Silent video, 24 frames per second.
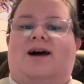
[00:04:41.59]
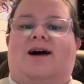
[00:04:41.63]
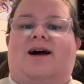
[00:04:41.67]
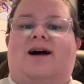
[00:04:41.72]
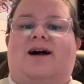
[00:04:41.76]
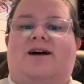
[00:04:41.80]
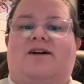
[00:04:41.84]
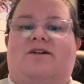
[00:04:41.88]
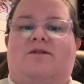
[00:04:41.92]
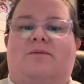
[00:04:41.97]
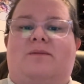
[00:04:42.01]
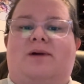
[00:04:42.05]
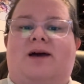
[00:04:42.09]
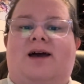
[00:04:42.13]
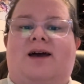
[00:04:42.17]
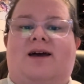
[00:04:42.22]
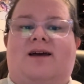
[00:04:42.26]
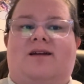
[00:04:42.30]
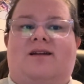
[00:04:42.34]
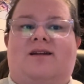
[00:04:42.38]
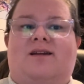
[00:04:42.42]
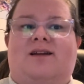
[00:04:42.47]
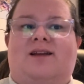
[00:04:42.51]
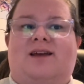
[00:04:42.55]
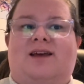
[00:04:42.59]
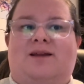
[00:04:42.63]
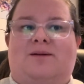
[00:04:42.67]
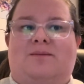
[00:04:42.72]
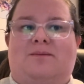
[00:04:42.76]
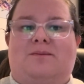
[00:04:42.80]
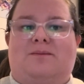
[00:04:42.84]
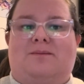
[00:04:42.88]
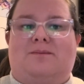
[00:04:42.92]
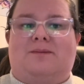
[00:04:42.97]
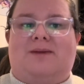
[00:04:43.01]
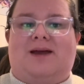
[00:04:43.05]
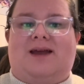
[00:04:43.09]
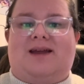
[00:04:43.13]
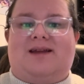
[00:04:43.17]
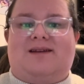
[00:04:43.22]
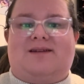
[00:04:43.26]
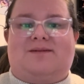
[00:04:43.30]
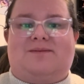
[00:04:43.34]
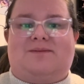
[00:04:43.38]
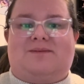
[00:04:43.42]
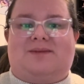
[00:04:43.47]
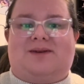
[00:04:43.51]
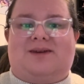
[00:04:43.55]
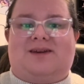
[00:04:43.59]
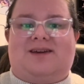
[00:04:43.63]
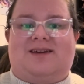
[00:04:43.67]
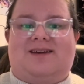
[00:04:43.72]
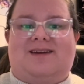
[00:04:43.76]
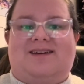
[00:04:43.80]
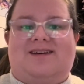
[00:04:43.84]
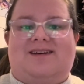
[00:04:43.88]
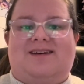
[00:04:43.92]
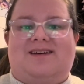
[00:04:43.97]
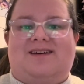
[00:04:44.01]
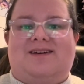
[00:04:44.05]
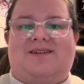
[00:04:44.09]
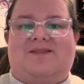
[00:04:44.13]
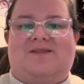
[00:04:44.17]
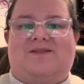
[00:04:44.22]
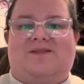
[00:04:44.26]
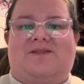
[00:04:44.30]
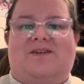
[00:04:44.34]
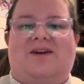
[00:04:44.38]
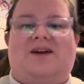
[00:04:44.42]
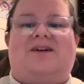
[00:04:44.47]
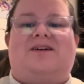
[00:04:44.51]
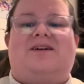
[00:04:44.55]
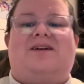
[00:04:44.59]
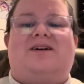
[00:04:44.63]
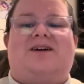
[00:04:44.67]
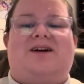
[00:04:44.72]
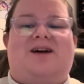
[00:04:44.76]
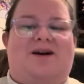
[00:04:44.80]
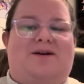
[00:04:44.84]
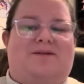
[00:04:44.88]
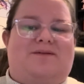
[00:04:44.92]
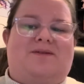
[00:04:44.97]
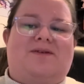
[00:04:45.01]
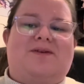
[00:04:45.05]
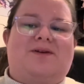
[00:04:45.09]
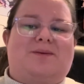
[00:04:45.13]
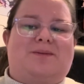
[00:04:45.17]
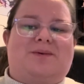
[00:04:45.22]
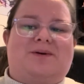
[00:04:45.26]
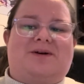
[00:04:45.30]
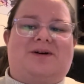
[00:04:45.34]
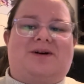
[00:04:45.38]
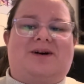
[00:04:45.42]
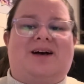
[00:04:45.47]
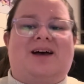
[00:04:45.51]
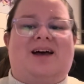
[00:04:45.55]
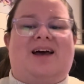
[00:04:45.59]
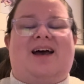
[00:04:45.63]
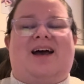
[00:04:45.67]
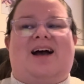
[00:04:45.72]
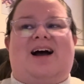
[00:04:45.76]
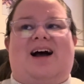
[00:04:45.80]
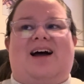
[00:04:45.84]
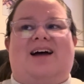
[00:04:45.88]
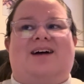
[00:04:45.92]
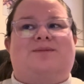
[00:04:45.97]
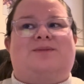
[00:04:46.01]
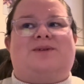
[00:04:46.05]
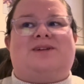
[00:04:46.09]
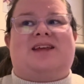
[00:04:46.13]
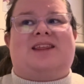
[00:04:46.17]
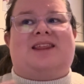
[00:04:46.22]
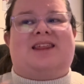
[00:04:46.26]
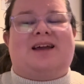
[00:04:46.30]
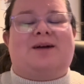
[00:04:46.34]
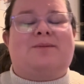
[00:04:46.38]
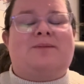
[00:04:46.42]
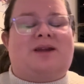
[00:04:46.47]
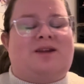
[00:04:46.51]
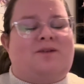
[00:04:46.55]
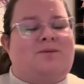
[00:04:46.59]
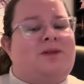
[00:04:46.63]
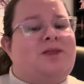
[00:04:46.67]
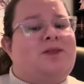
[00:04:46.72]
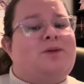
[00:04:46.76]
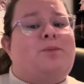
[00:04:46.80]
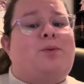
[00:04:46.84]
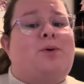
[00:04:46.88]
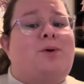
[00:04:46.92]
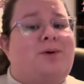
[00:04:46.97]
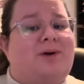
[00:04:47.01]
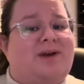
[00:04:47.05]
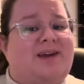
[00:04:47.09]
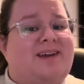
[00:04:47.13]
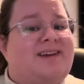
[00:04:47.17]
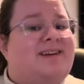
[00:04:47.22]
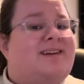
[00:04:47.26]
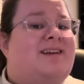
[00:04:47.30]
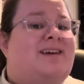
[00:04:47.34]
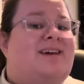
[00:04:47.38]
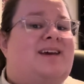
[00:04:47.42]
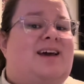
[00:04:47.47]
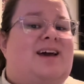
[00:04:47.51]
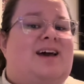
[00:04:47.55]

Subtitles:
and it made me very uncomfortable, which I think might have been the point.